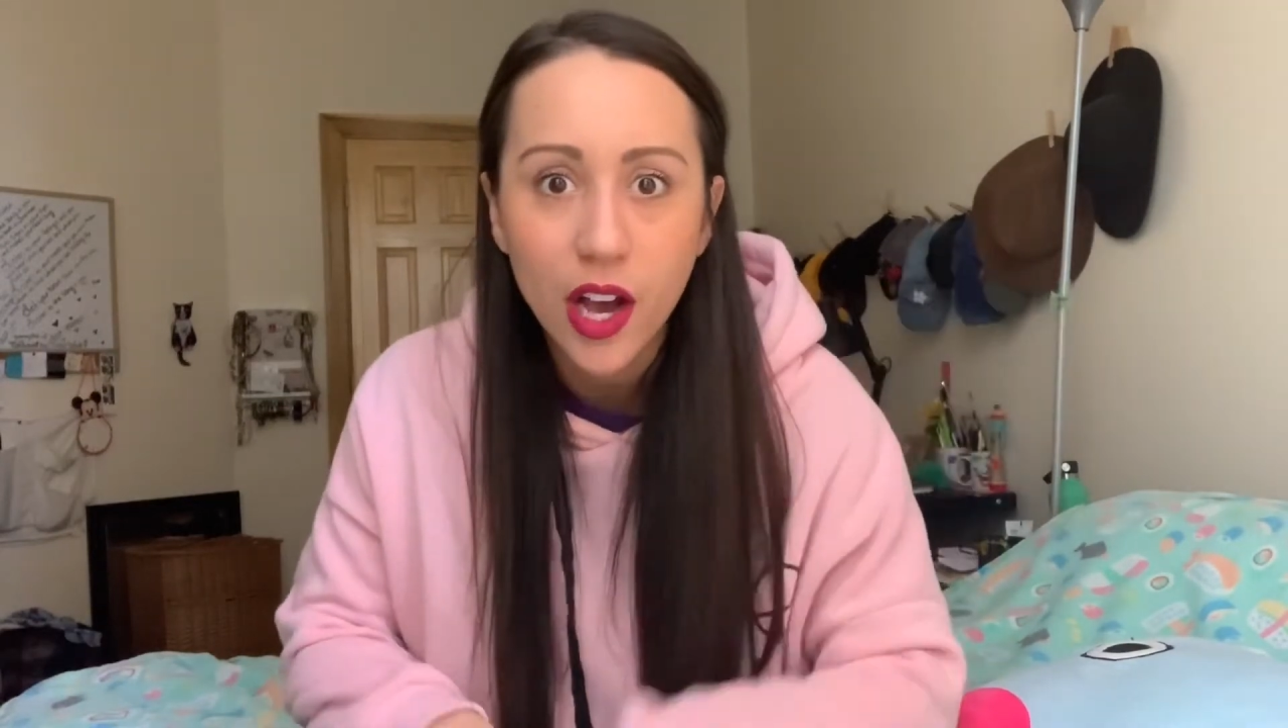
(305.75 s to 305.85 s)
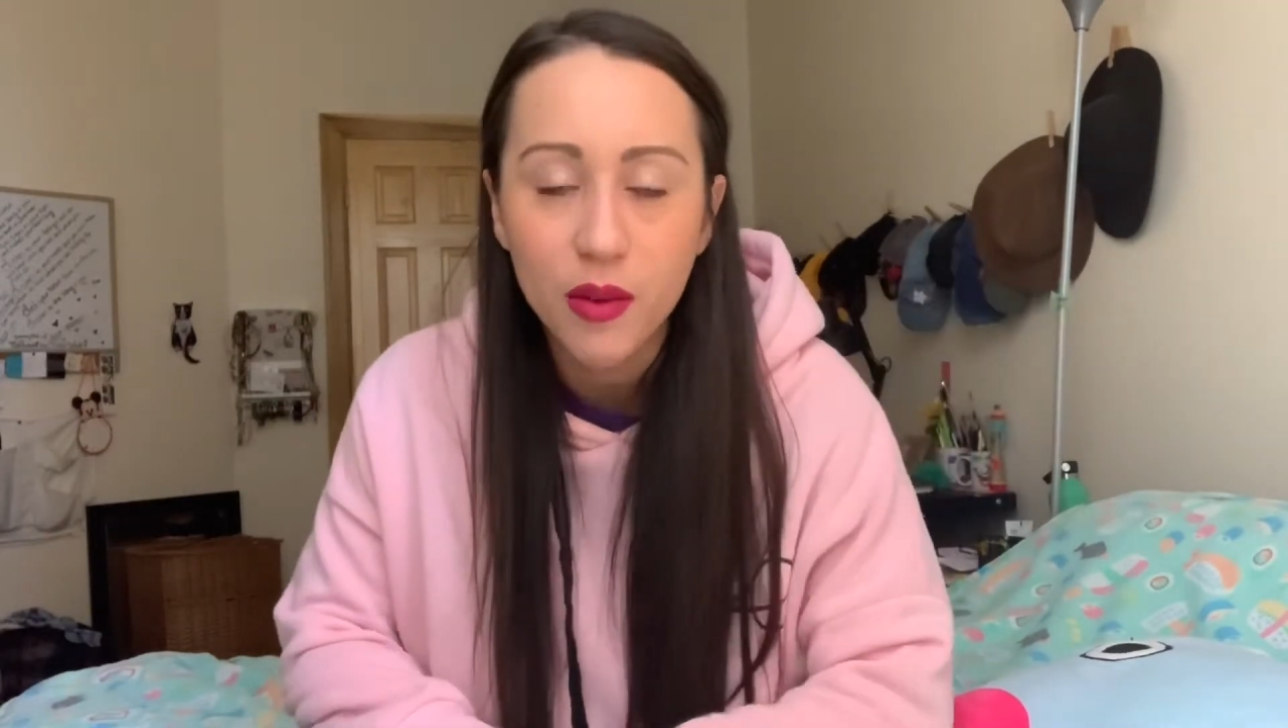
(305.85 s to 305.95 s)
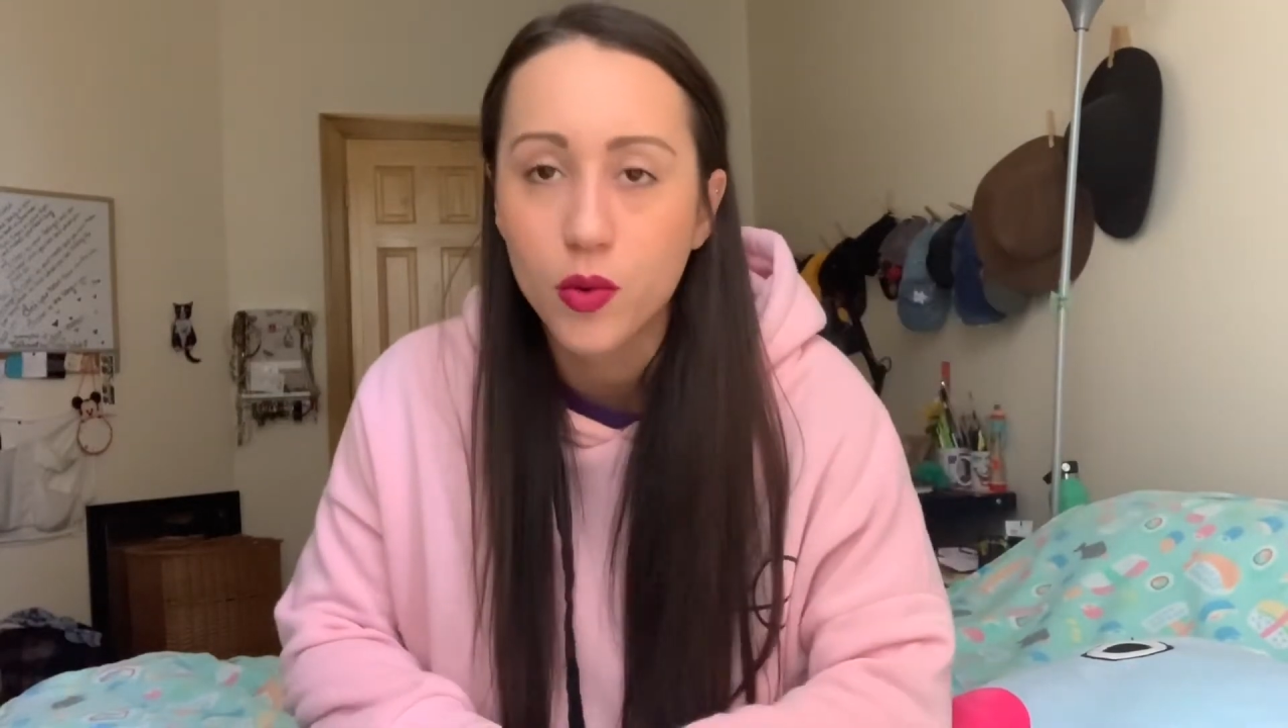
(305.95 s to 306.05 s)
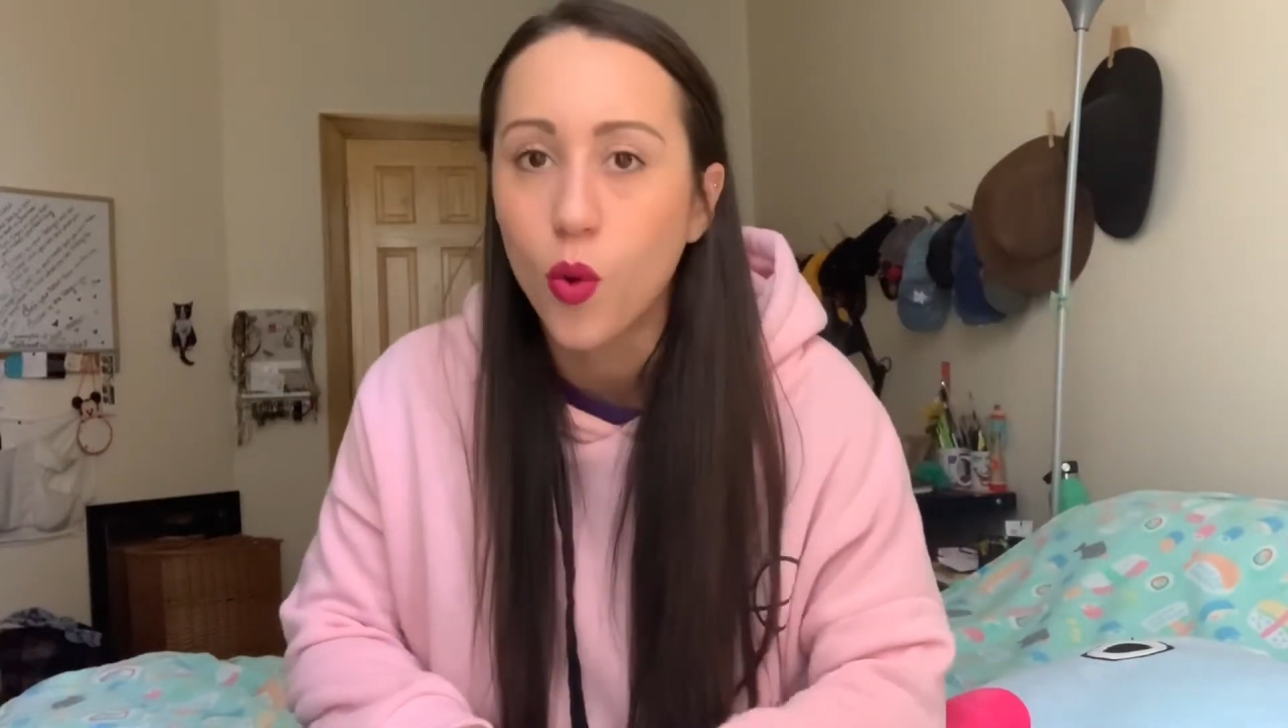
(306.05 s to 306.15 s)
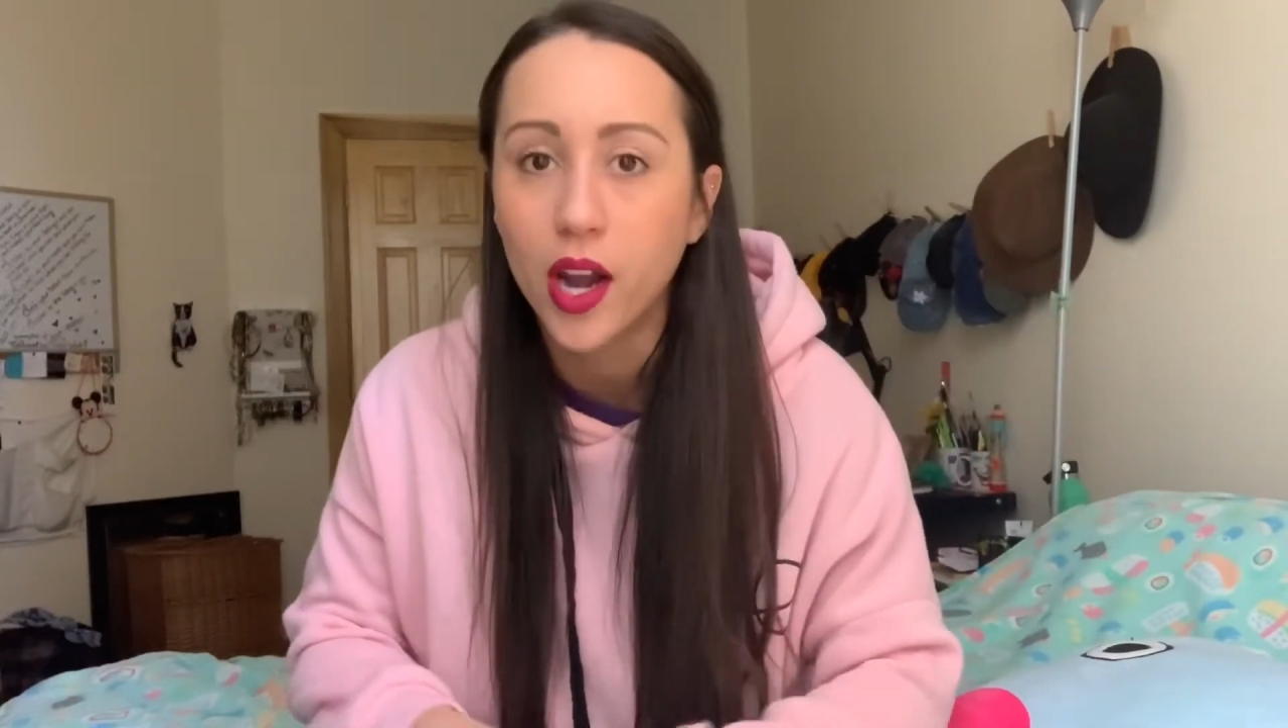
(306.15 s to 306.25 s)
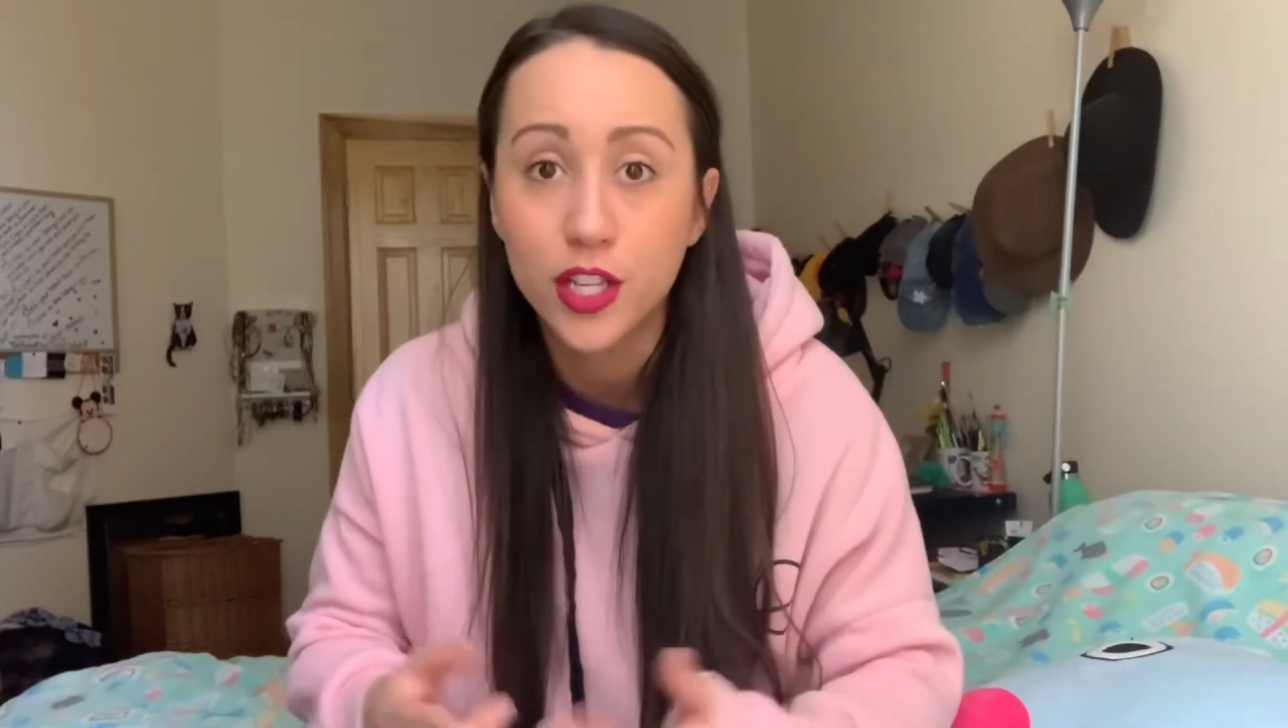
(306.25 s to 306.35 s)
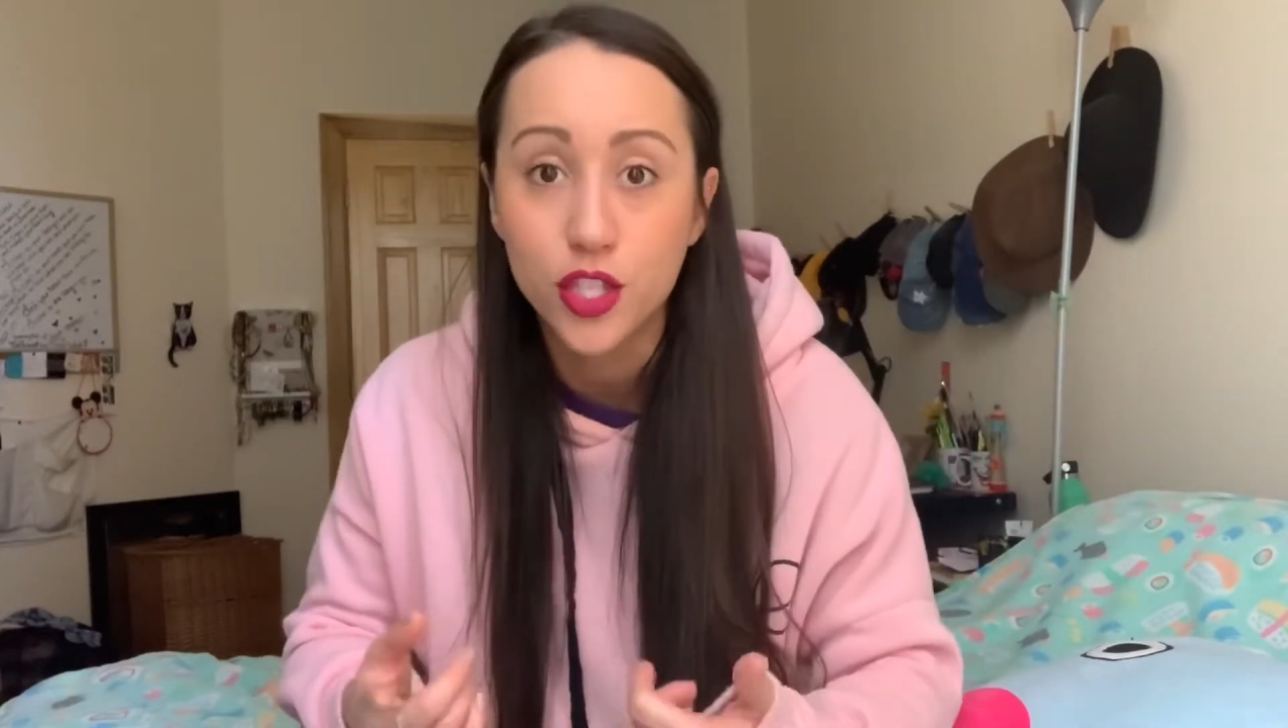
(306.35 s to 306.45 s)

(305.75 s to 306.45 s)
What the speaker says: I've been wanting to